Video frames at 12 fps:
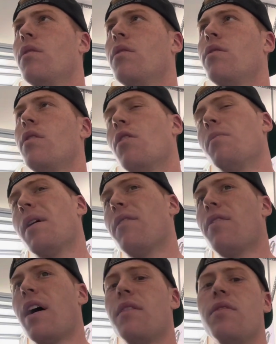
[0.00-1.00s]
So about
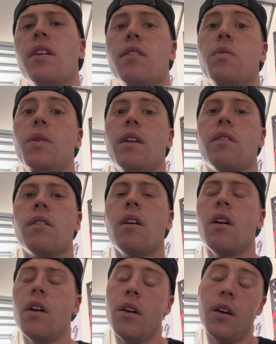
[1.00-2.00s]
5-6 weeks.
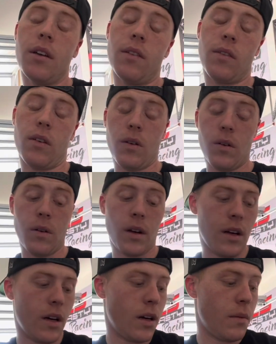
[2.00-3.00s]
So
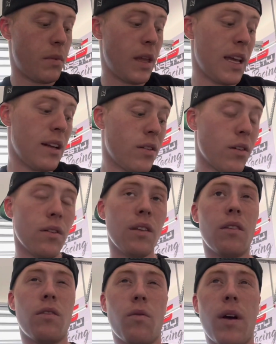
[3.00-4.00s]
they turned
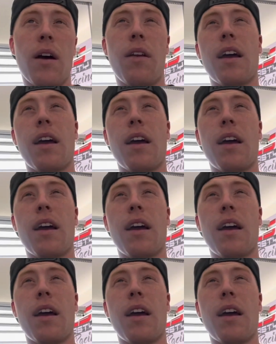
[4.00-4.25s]
this around.